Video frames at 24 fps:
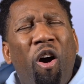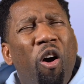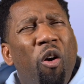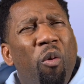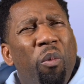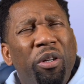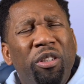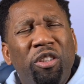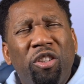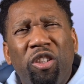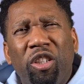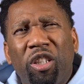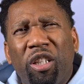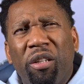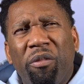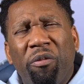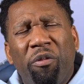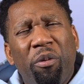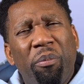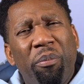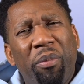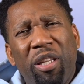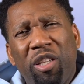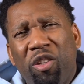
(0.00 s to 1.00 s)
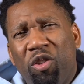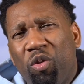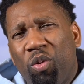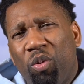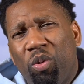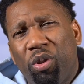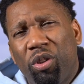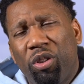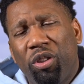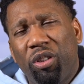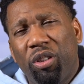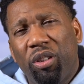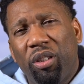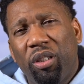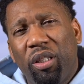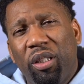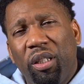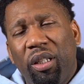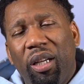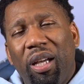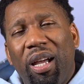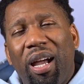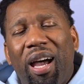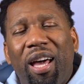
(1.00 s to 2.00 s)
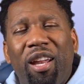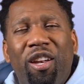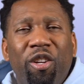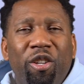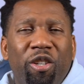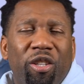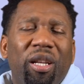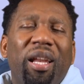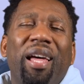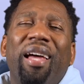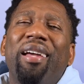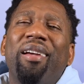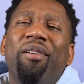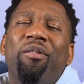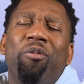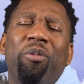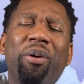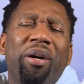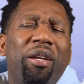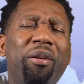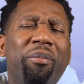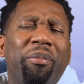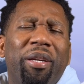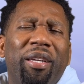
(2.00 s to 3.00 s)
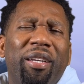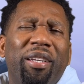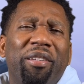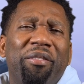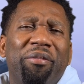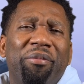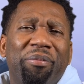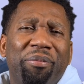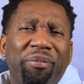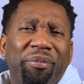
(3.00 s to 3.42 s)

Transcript: always looking for mentors. I know you're like, wait a minute.